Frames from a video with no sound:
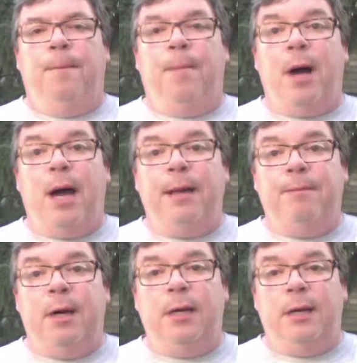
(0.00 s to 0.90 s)
By
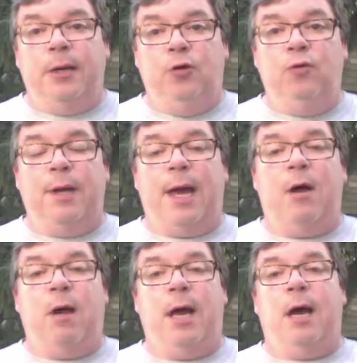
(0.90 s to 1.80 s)
Monday, you
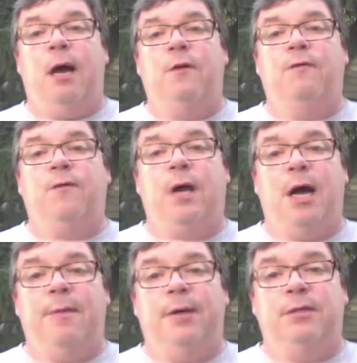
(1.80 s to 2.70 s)
now have
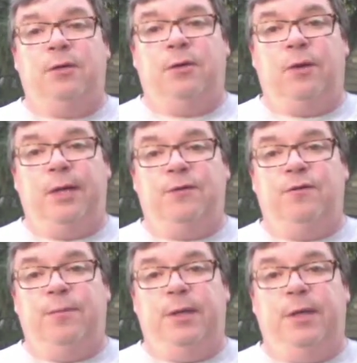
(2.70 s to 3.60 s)
comments and grades
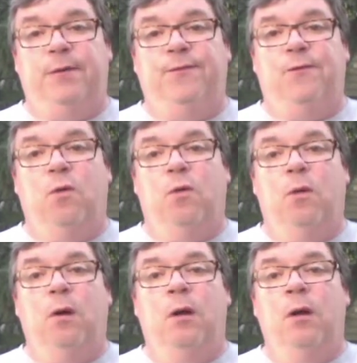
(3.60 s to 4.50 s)
from me
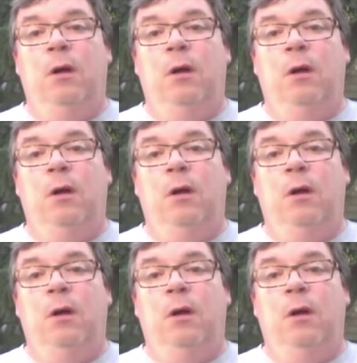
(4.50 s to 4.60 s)
for